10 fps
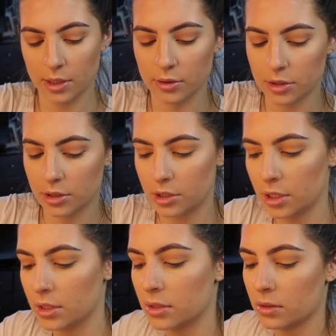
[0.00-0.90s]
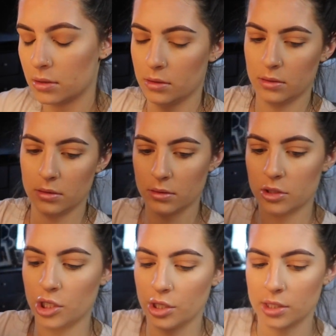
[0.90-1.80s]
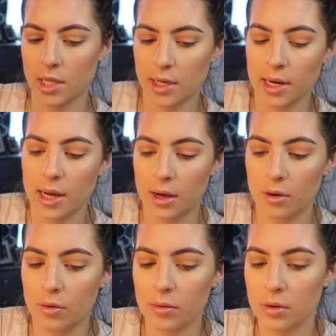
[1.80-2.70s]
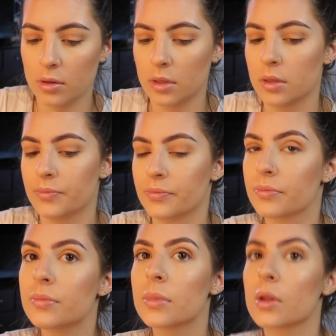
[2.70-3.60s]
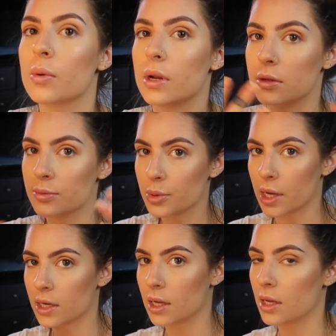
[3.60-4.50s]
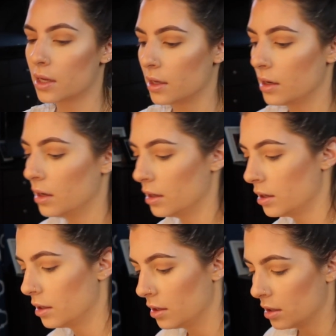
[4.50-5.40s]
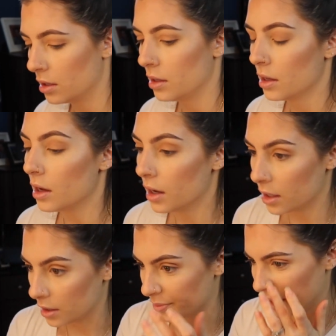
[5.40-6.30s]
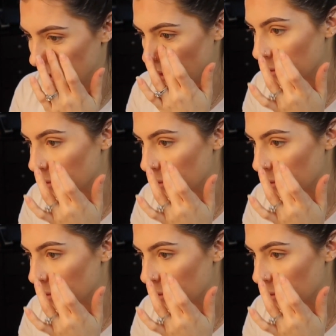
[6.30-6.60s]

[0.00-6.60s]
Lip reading: seen what she's what it looks like now. When I was pregnant. I don't